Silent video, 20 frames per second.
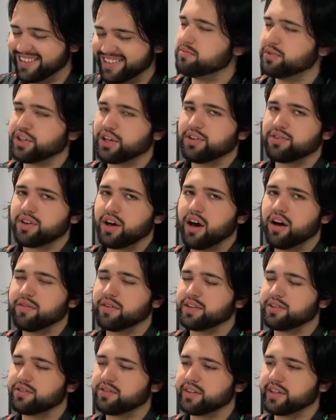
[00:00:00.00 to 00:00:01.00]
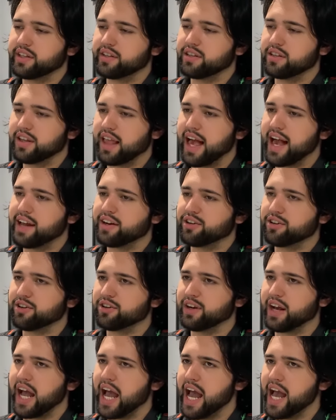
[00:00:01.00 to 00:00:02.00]
Because obviously the
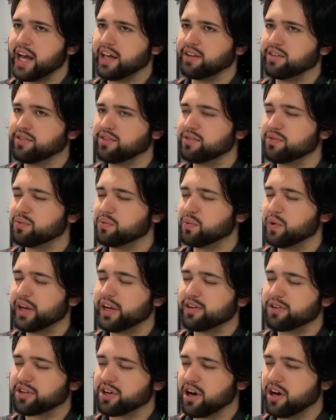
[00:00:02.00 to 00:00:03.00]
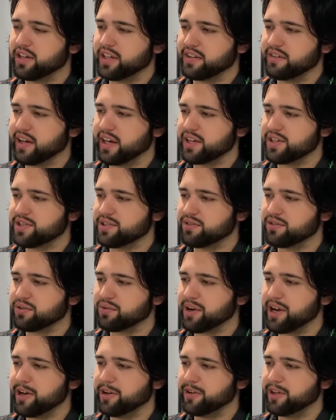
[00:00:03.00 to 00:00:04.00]
latter has weird connotations
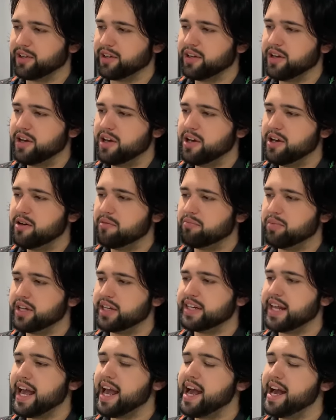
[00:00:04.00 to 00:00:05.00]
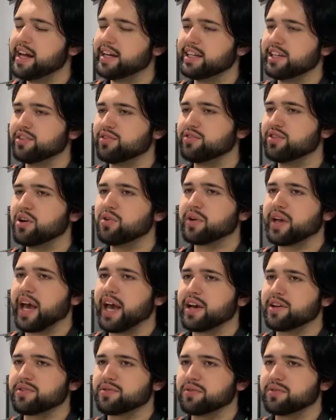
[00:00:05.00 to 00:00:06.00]
around it. But dad is so
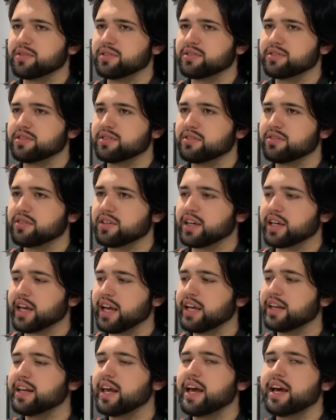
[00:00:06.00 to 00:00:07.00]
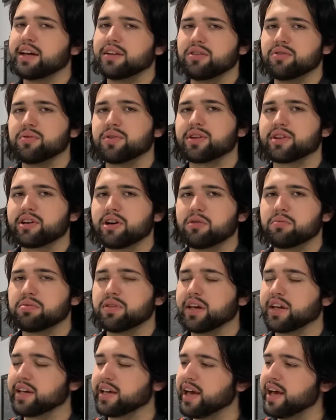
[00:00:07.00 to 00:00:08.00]
casual, it's just like, hey dad, you want to go
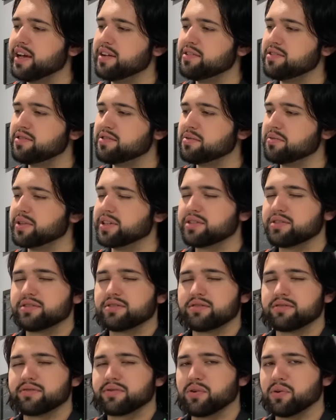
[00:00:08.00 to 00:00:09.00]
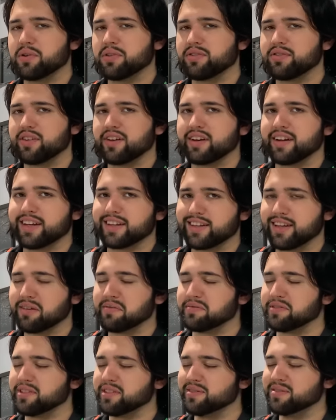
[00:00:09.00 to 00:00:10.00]
play catch? Which, of course, son, I'd
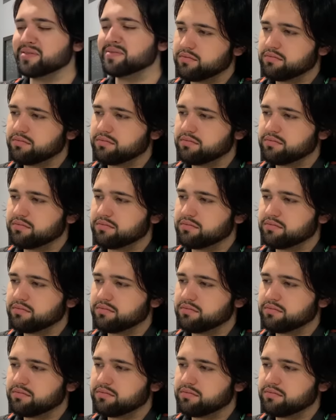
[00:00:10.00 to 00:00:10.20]
love to.